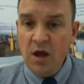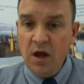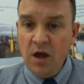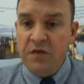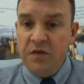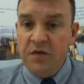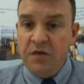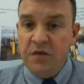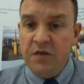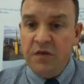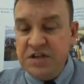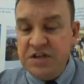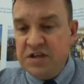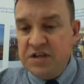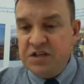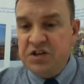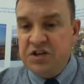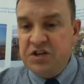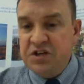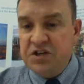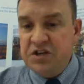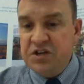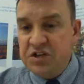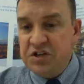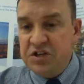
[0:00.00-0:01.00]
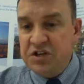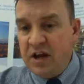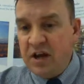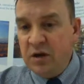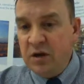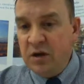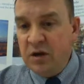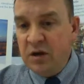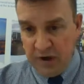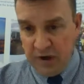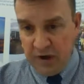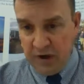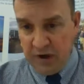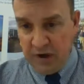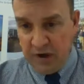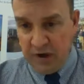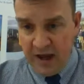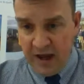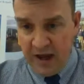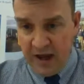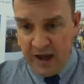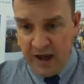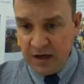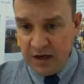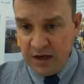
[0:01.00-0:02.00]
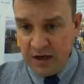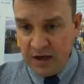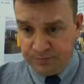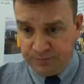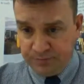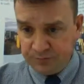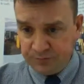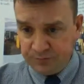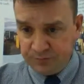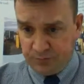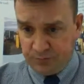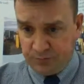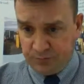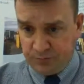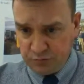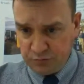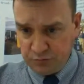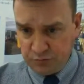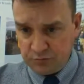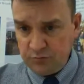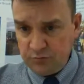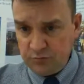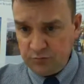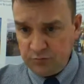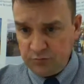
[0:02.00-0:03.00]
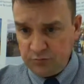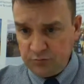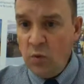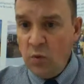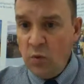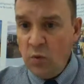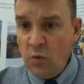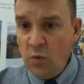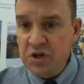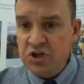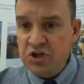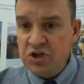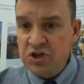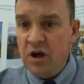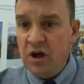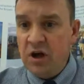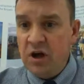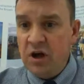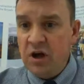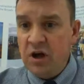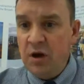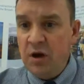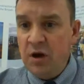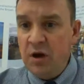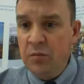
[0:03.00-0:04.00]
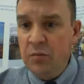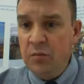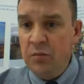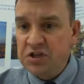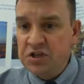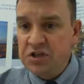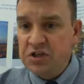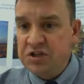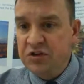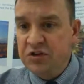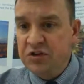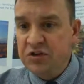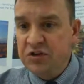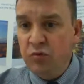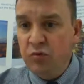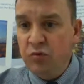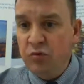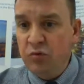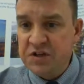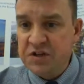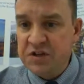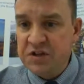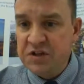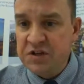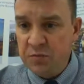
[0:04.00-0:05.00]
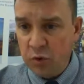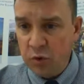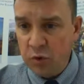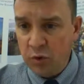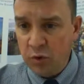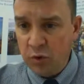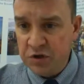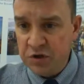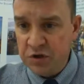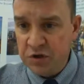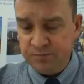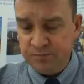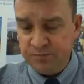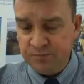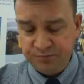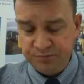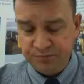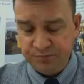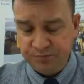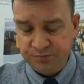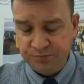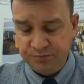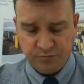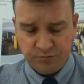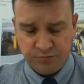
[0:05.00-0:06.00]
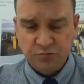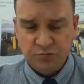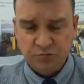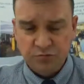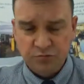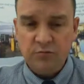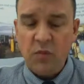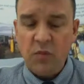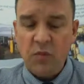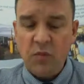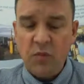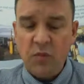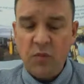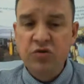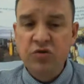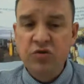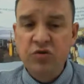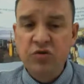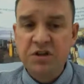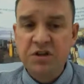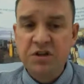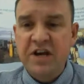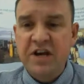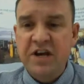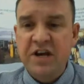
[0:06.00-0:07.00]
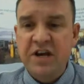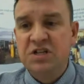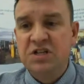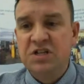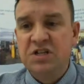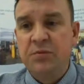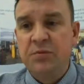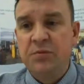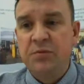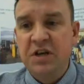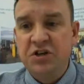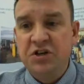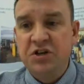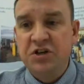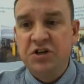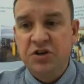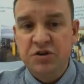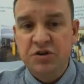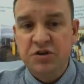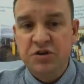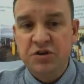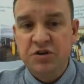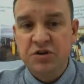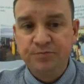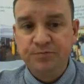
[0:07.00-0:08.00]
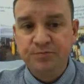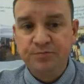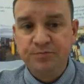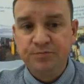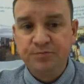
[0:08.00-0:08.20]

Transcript: This is a sustainable plan which looks to the rivers and broads and tries to tackle some of the issues.